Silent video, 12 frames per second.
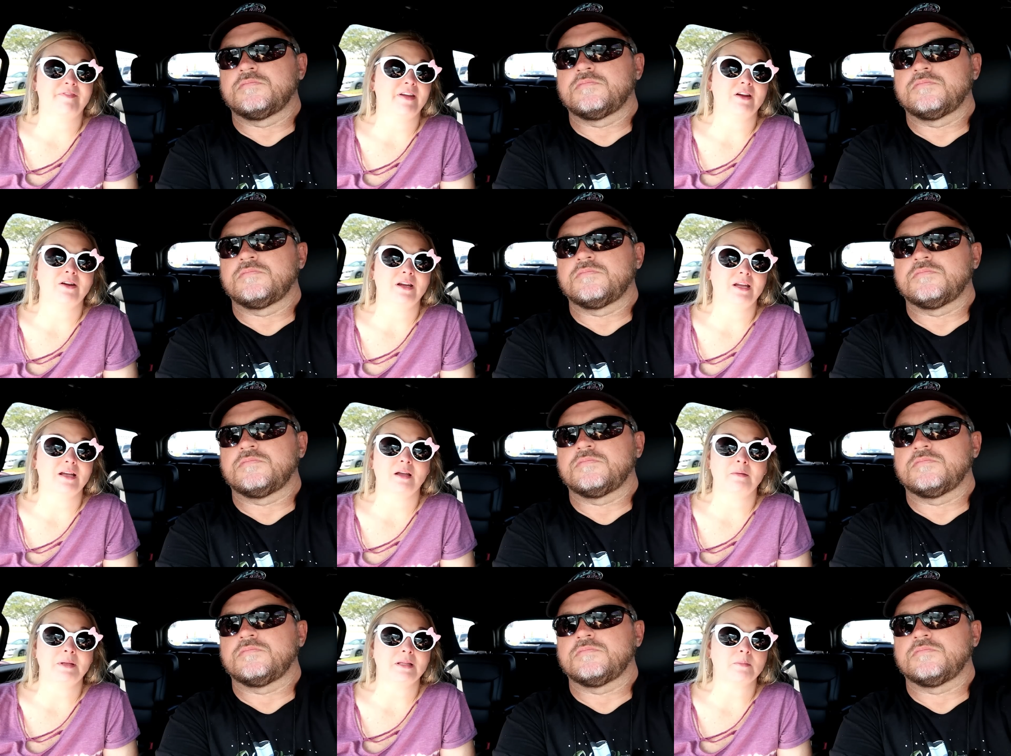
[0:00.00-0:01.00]
Speaker 1: very,
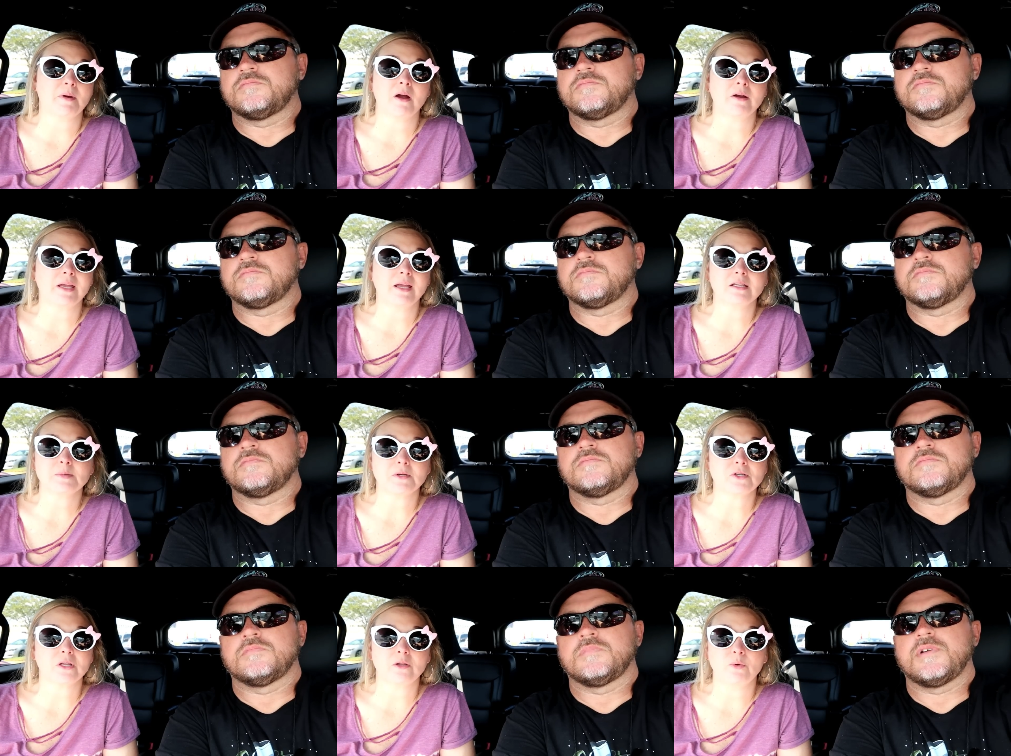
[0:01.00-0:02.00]
I mean, the parking,
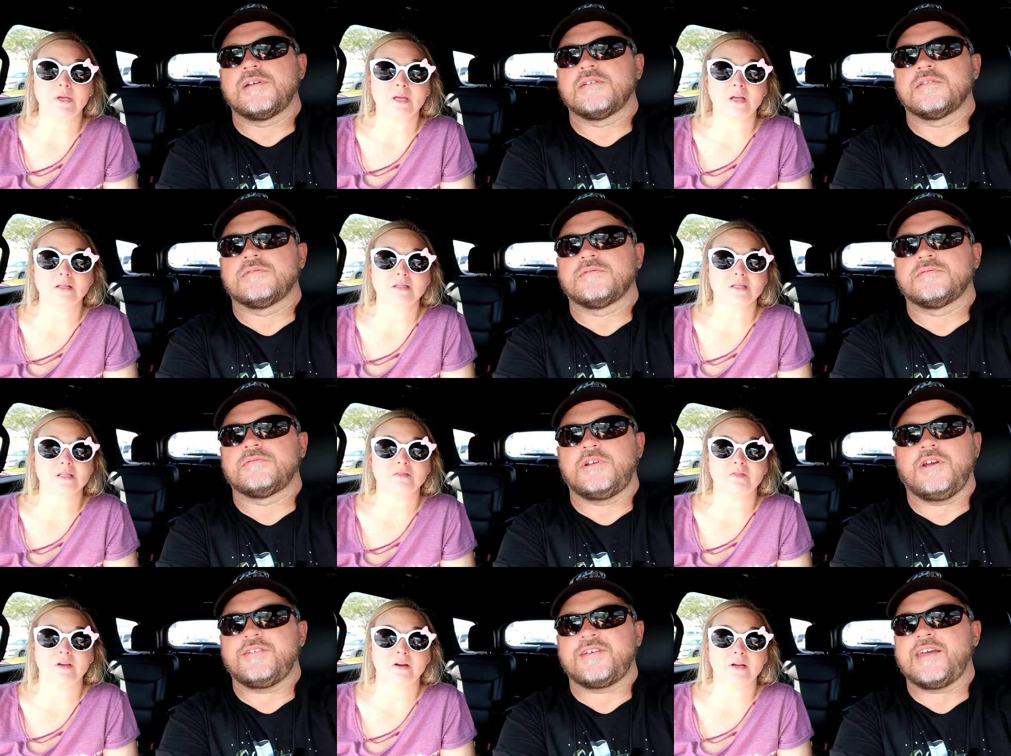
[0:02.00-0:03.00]
especially on the weekends, is
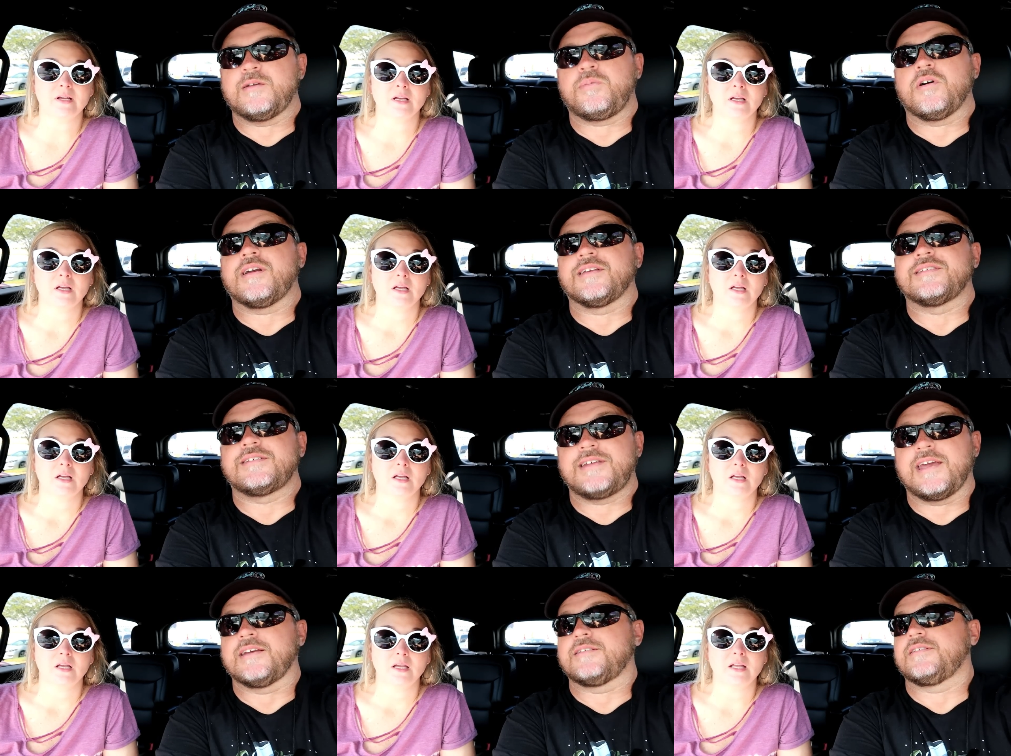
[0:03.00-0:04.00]
You can very, say the
Speaker 2: parking
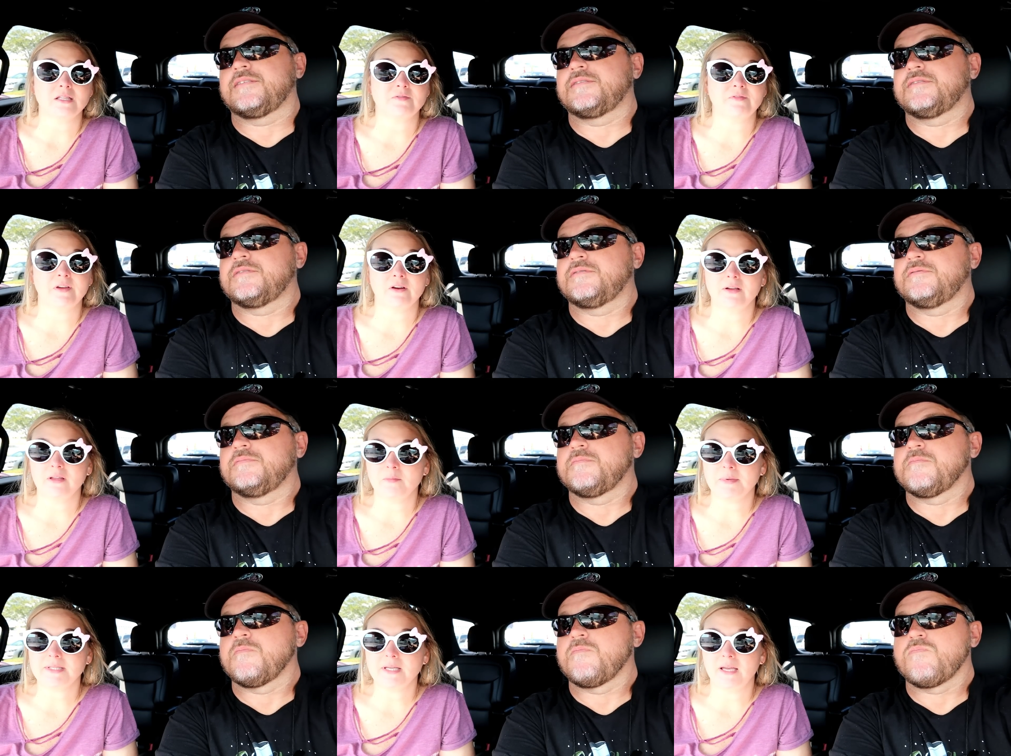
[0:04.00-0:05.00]
stinks.
Speaker 1: It's very
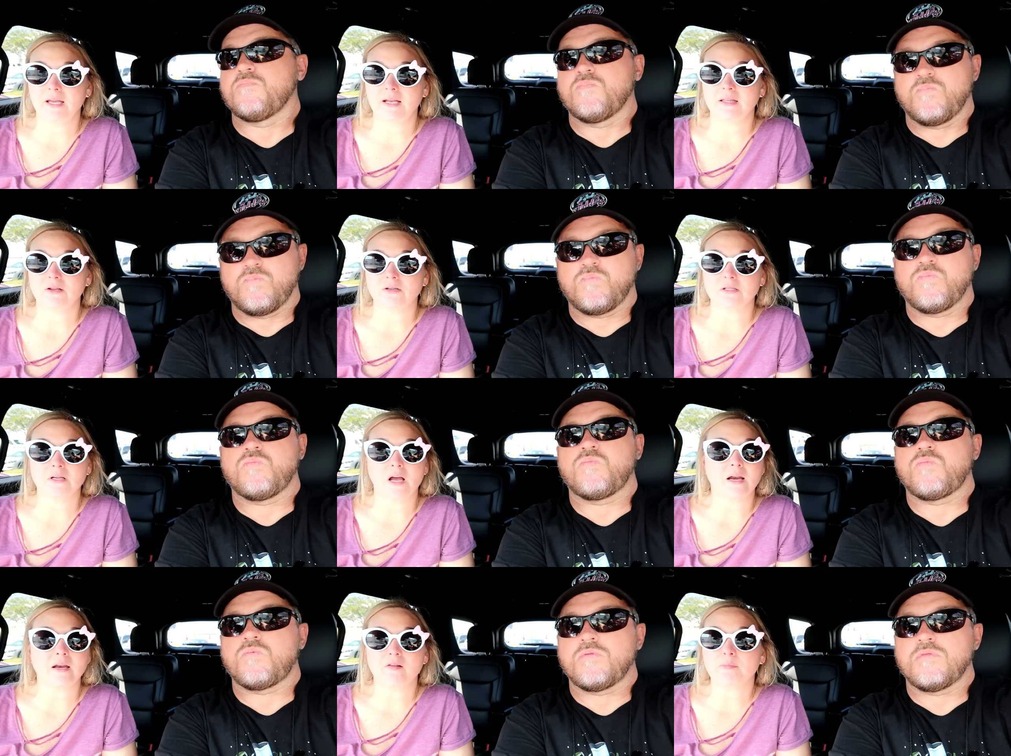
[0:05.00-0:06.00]
limited. There's
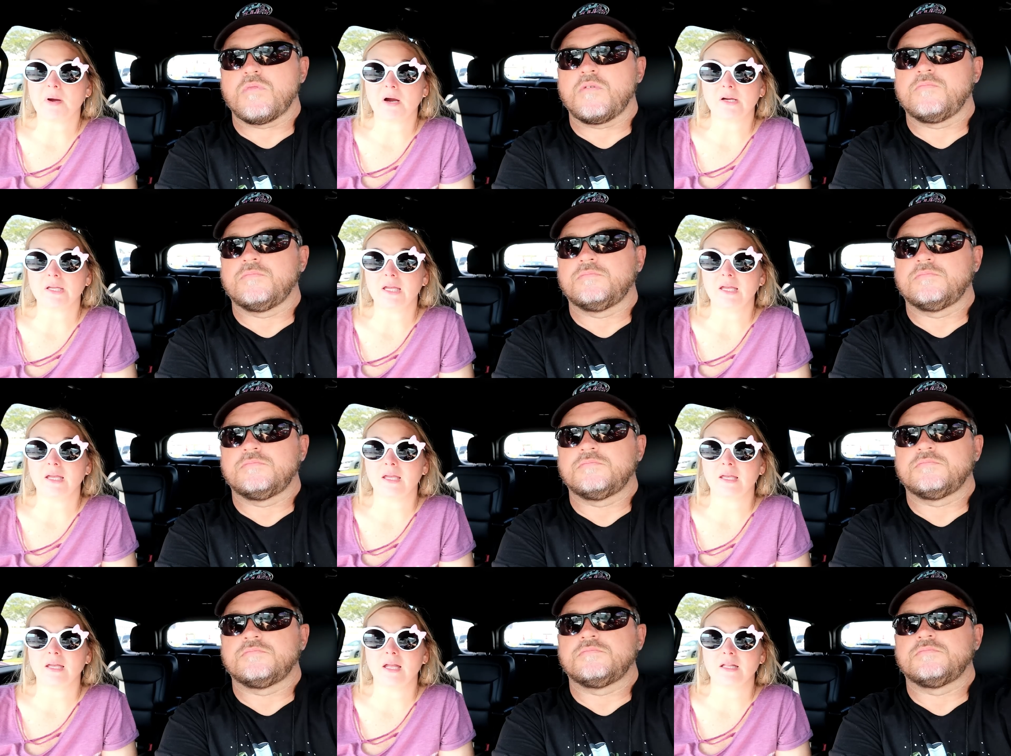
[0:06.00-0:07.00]
not enough
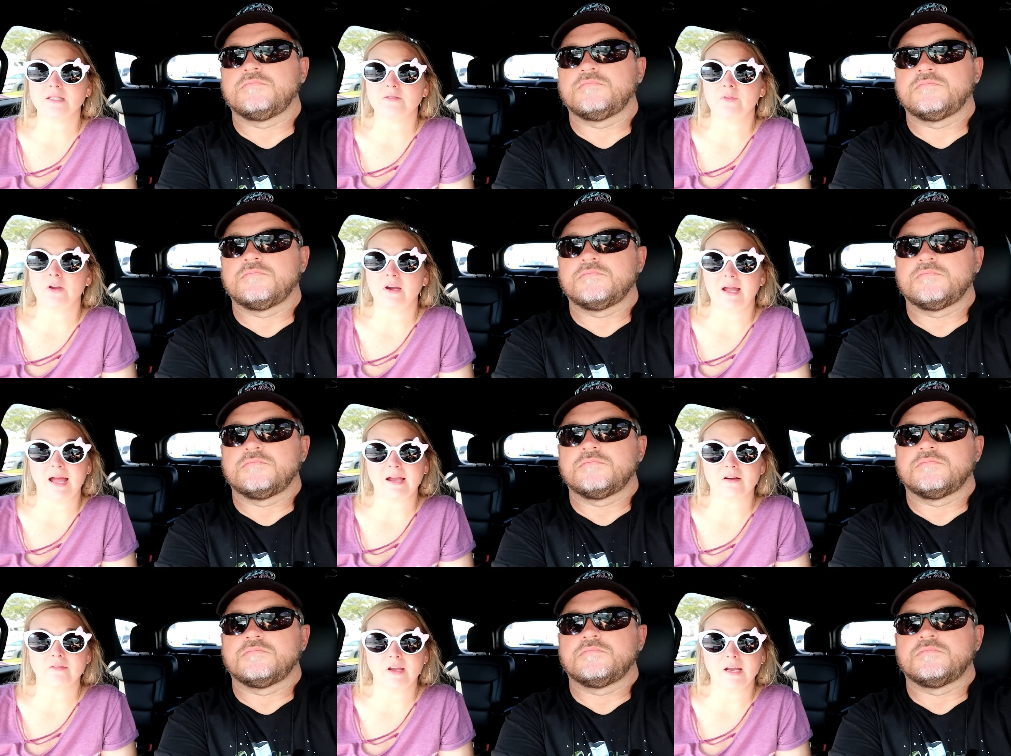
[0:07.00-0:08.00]
parking. It's very
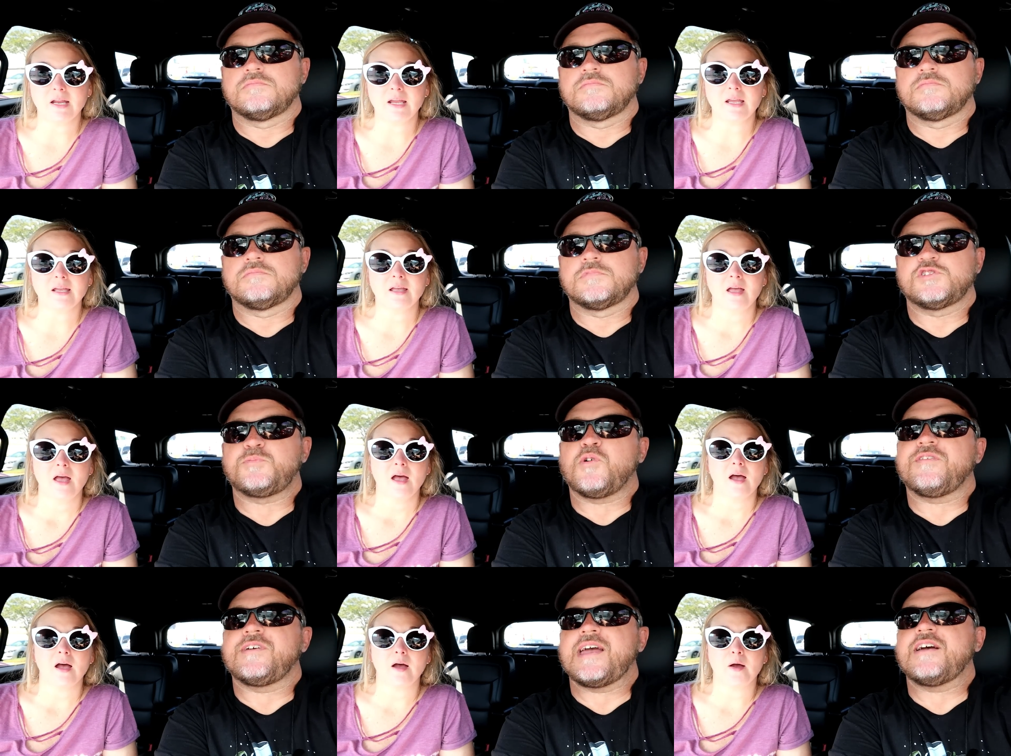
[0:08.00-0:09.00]
aggravating.
Speaker 2: It's more
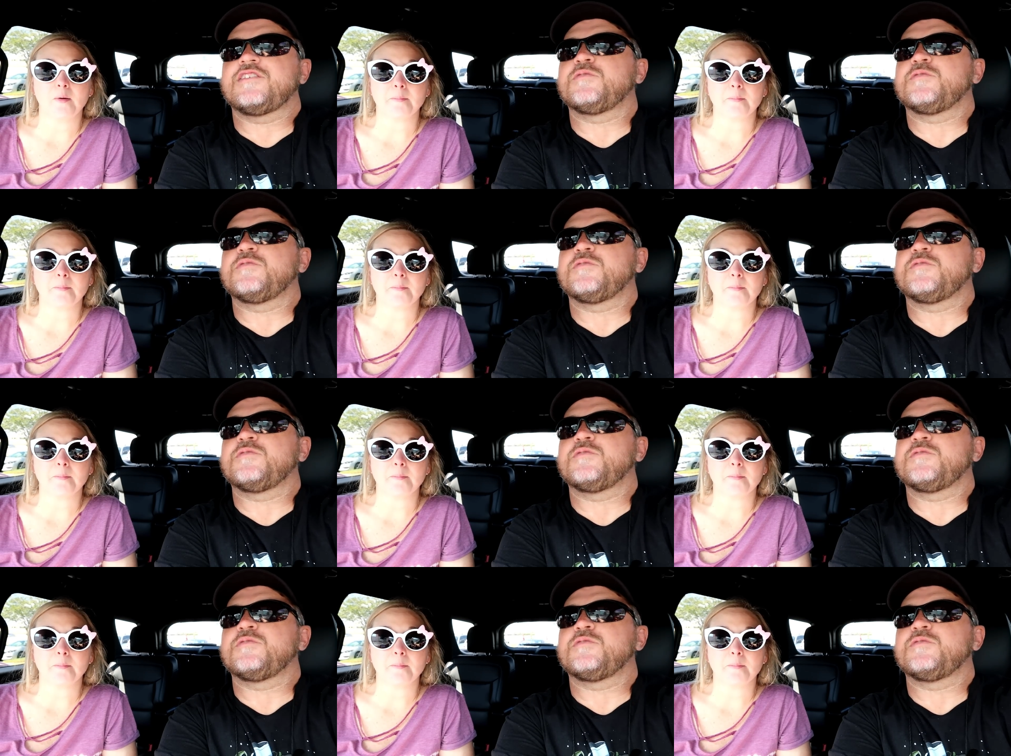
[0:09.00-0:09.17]
of a, um,